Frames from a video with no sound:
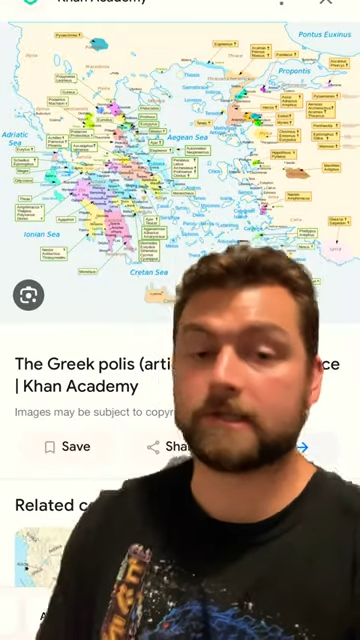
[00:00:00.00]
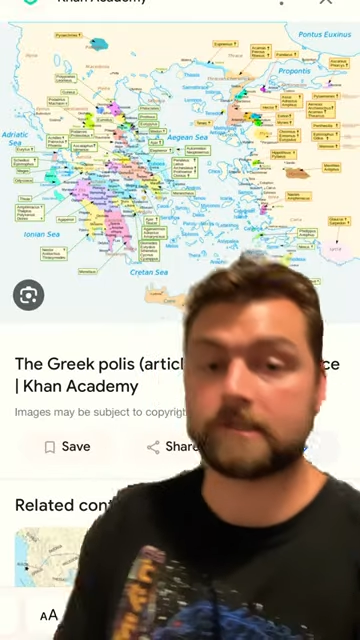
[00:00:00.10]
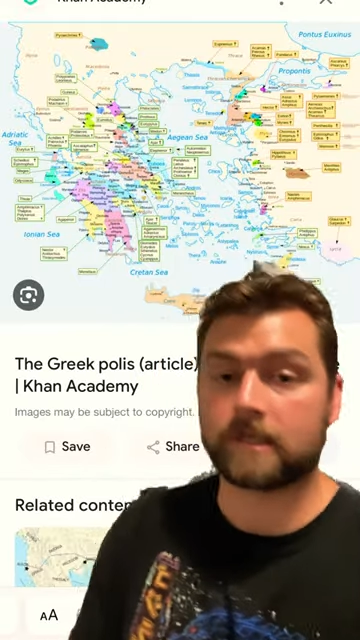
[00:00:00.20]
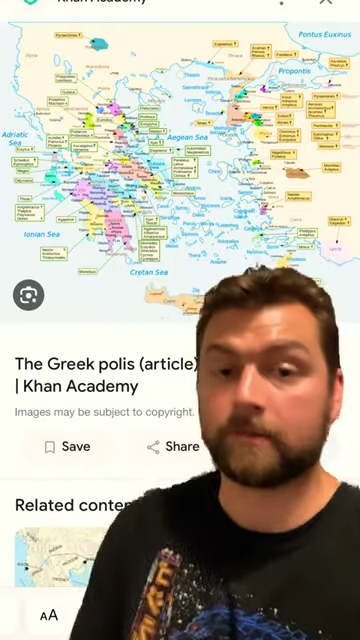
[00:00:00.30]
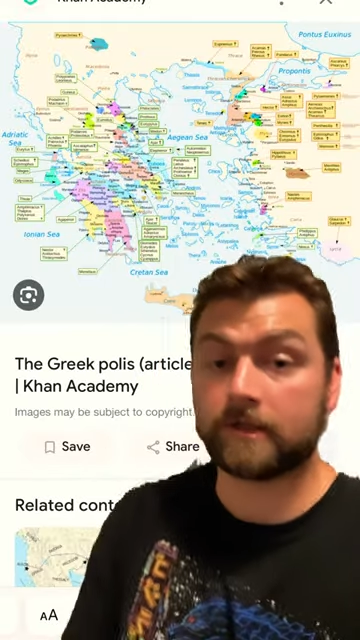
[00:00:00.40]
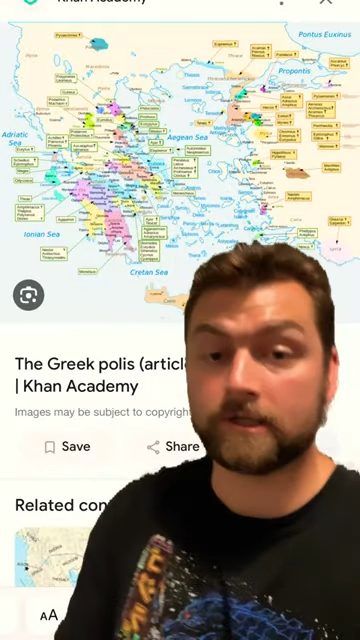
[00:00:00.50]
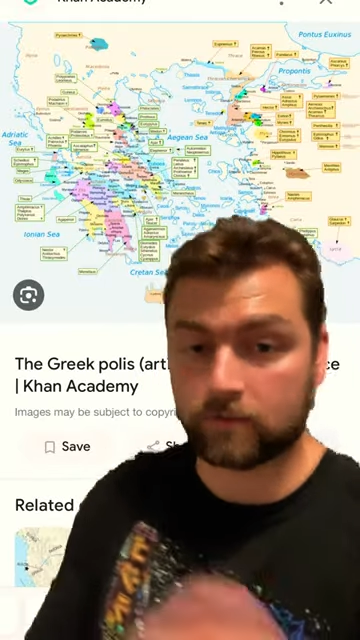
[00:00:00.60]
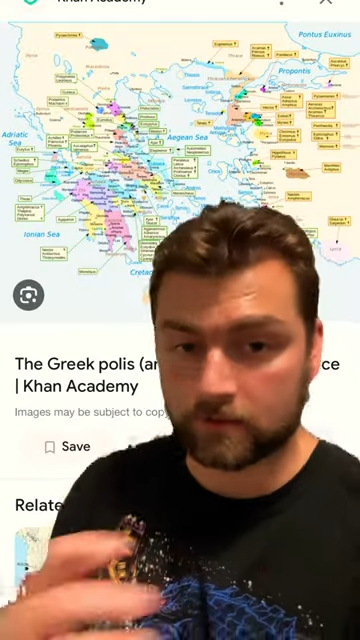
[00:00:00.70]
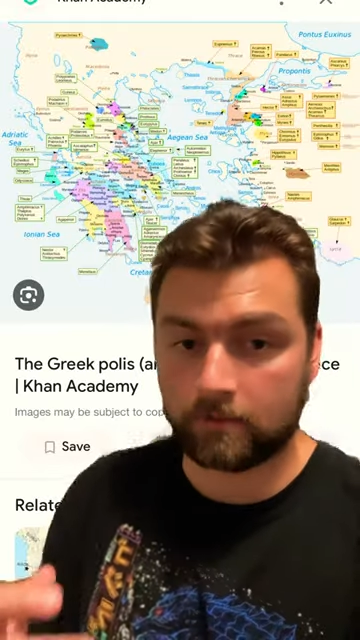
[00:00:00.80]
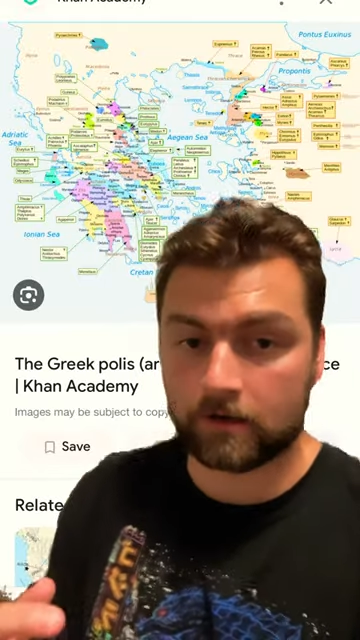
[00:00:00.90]
and some of these
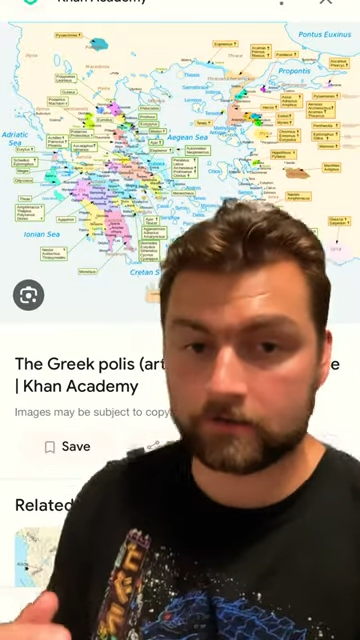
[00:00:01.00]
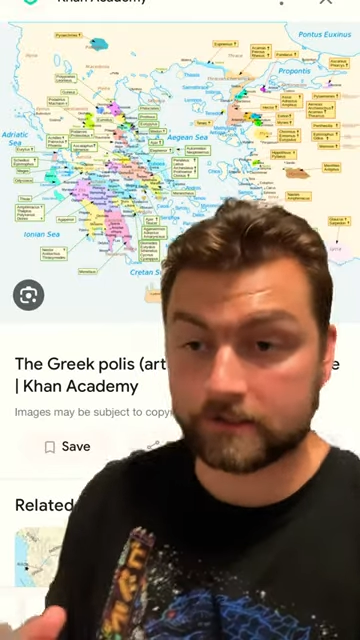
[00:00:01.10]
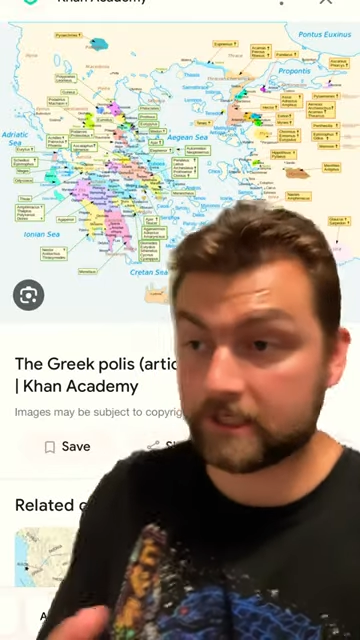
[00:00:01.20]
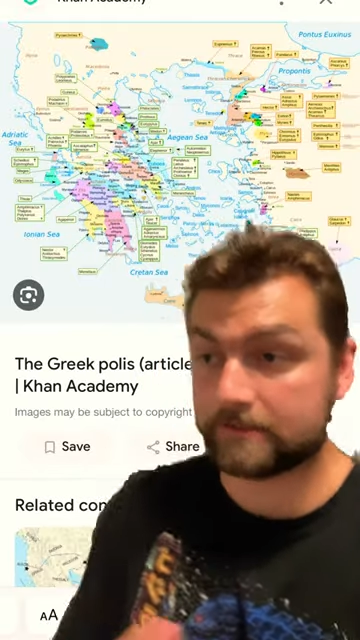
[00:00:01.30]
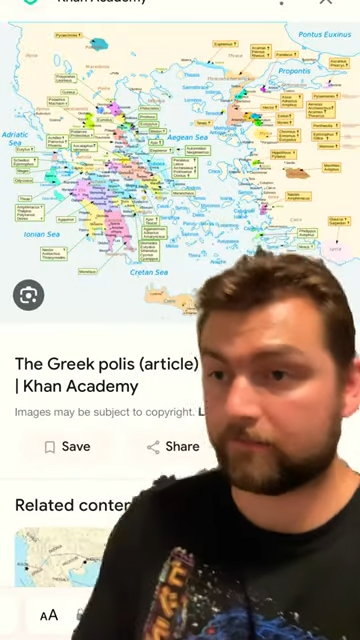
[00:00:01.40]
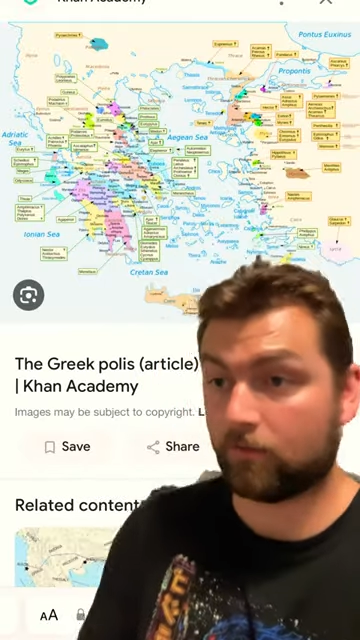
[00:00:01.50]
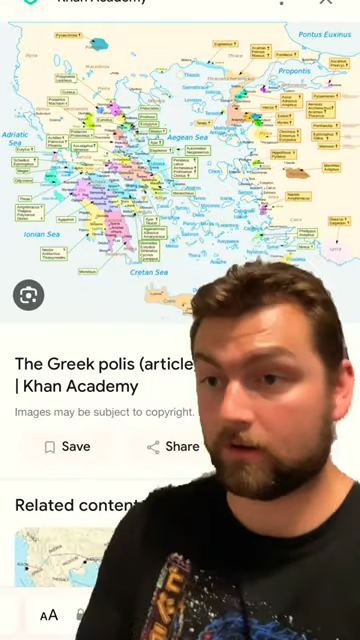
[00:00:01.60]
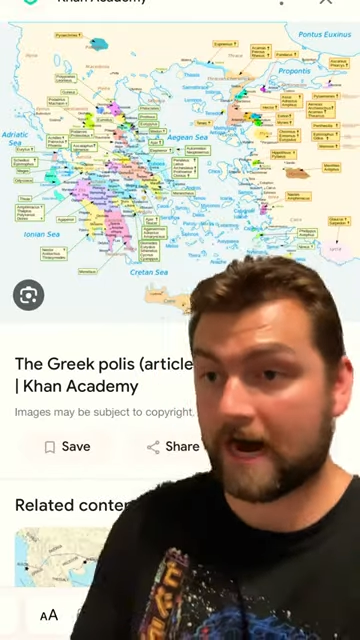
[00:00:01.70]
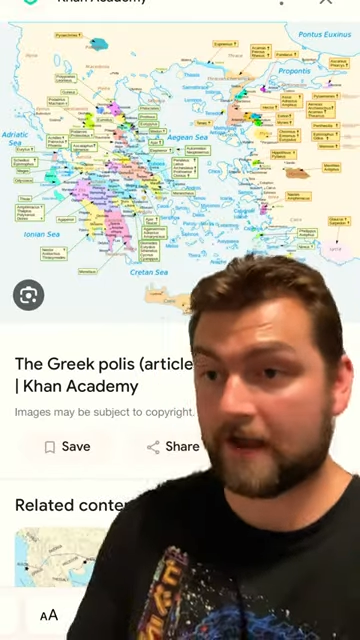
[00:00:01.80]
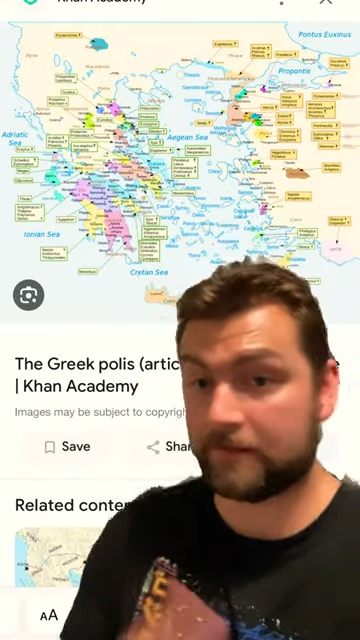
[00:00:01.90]
were democracies
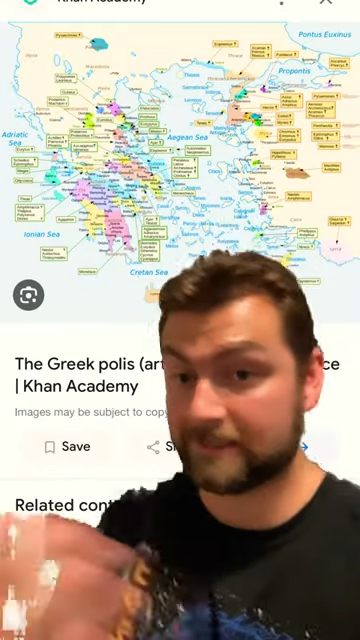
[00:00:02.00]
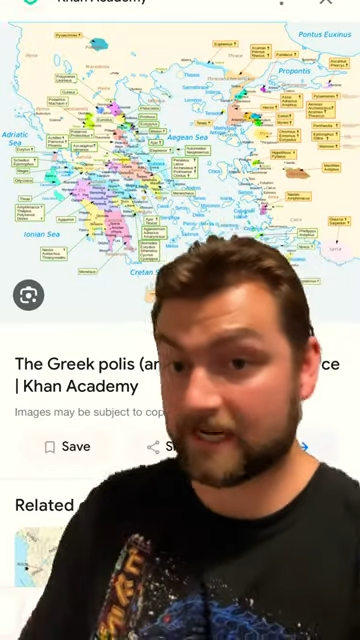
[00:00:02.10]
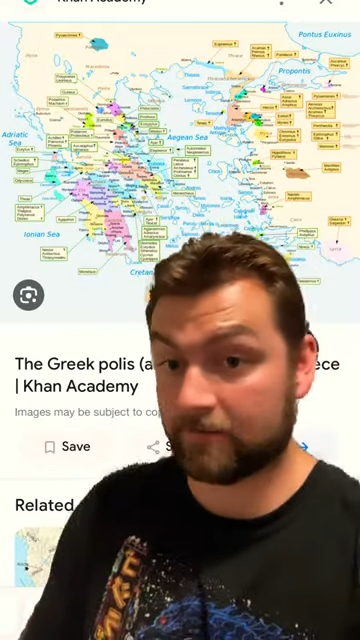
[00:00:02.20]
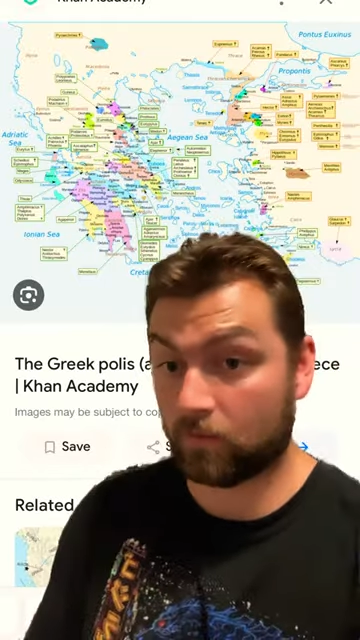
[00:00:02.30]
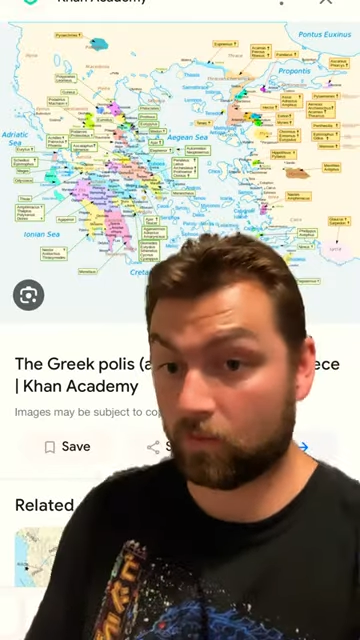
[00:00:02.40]
before Athens ever